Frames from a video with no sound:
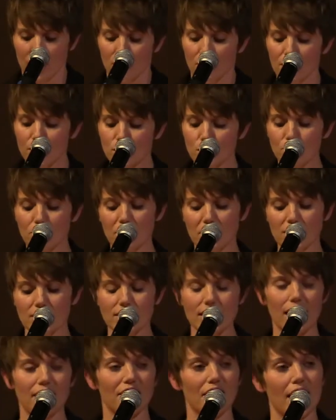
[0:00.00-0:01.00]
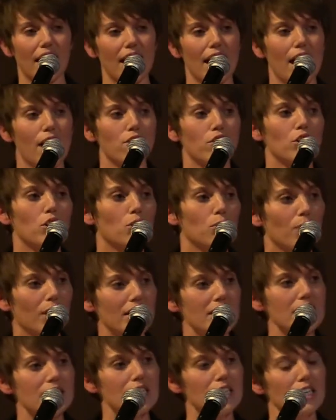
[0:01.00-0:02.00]
This means that I have a
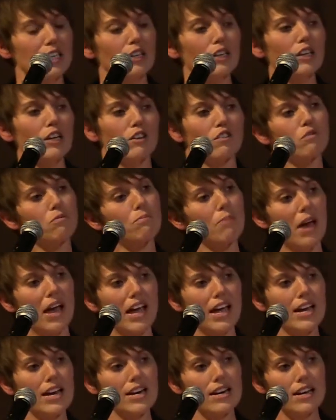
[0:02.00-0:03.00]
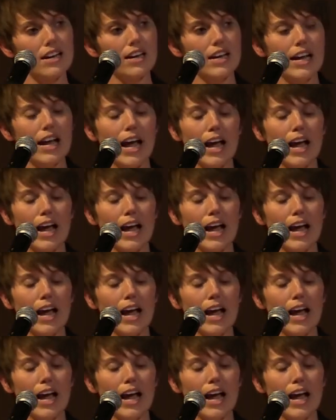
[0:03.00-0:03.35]
great deal of pain